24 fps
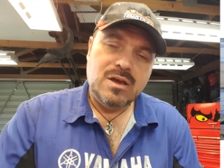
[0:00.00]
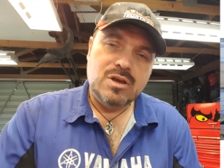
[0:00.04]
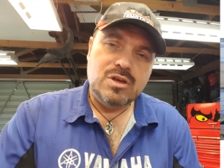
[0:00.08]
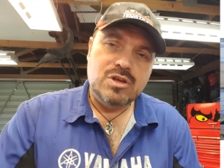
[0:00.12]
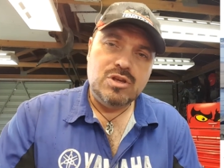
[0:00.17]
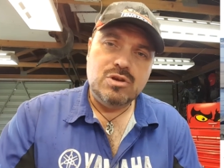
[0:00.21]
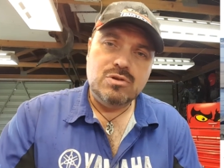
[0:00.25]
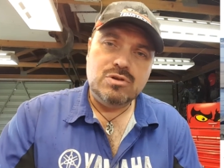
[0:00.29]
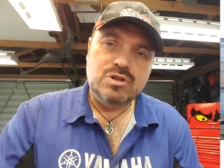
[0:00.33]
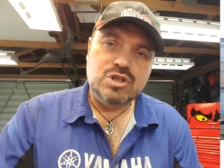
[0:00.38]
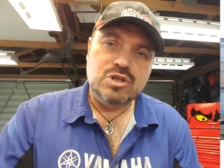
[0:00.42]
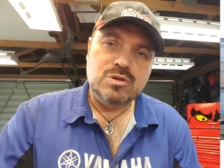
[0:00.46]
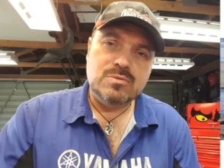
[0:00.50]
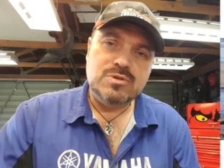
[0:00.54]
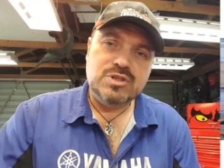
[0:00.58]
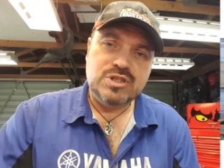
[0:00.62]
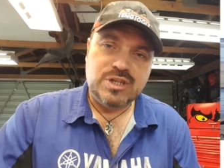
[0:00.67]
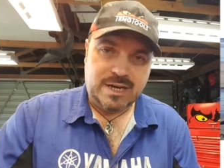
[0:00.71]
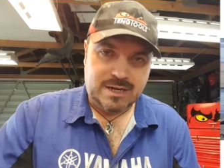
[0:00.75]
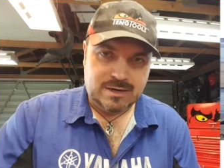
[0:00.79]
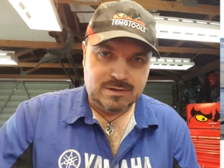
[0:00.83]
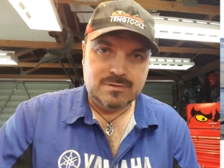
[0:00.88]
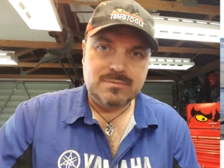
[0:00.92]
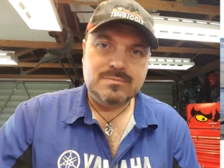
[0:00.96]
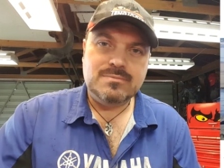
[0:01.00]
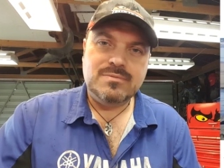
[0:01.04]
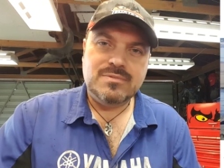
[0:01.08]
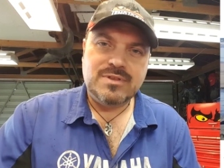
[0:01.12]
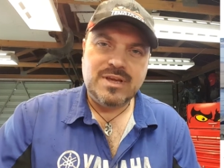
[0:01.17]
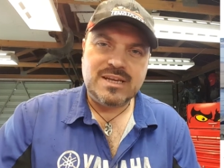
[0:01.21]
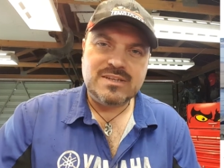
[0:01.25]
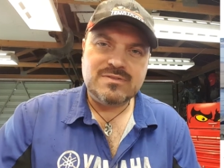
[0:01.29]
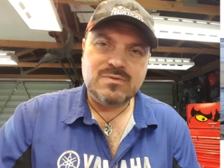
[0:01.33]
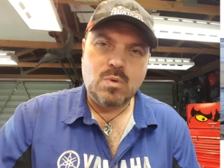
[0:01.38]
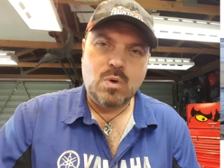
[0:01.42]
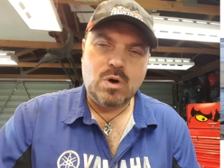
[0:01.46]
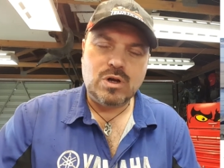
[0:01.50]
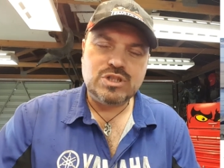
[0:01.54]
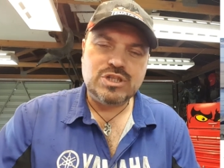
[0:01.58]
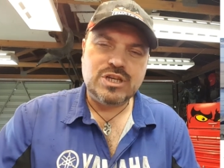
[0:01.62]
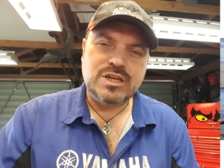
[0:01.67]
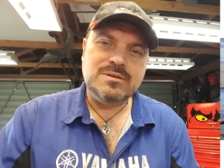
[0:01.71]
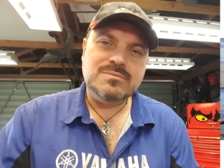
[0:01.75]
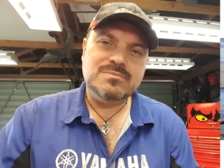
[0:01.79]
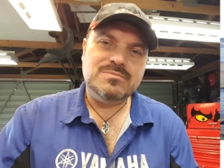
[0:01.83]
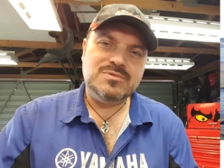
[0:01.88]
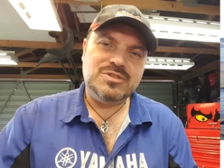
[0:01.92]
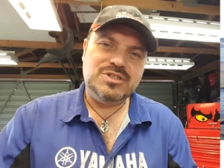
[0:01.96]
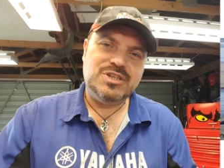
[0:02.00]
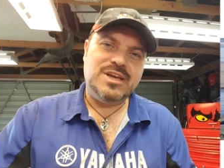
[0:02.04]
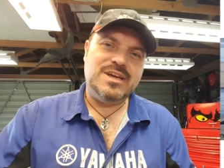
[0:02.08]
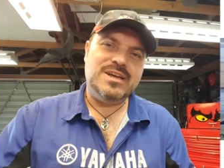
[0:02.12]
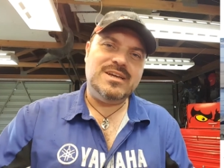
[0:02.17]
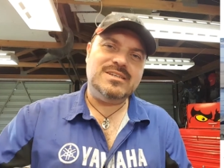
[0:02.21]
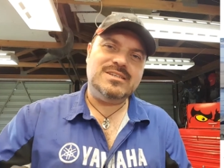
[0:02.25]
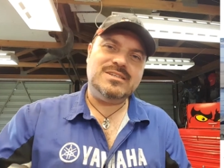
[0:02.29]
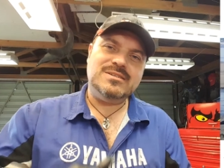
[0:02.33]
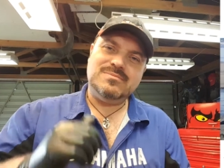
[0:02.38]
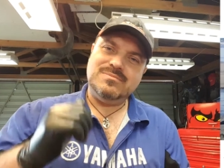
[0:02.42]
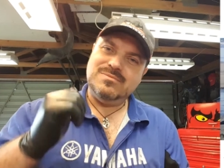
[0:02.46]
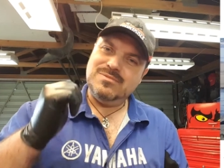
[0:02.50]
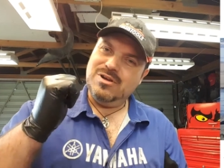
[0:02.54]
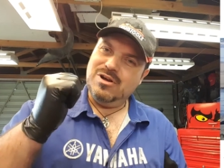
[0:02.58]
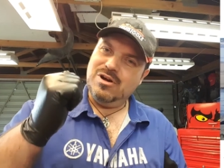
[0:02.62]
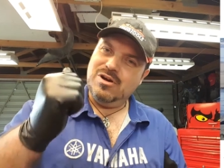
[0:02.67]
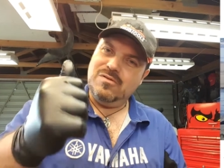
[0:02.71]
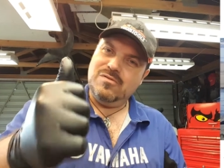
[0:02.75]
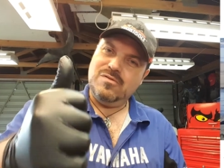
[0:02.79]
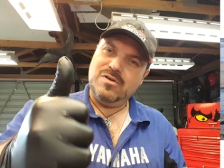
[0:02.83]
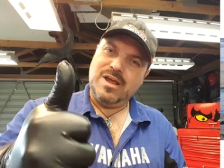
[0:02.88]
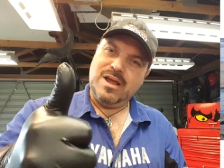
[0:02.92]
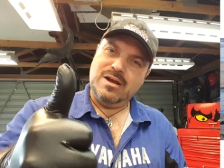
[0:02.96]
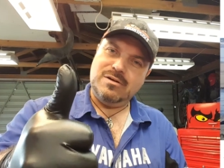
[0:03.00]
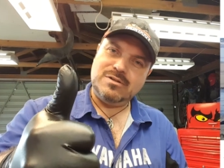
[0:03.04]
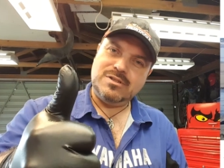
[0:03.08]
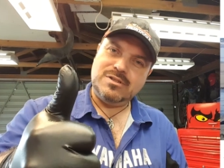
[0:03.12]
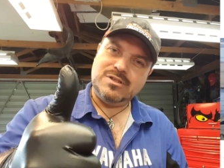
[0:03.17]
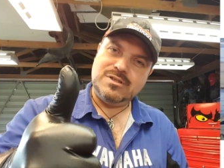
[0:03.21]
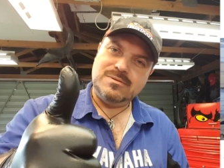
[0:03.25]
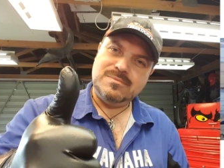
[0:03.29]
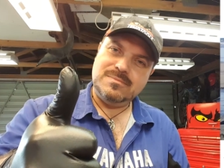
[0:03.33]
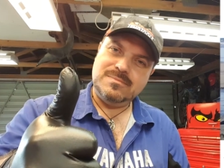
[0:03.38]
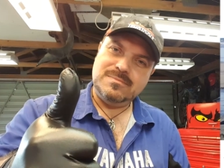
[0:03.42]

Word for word: YouTube channel. Thanks for watching. Cheers. Over and out.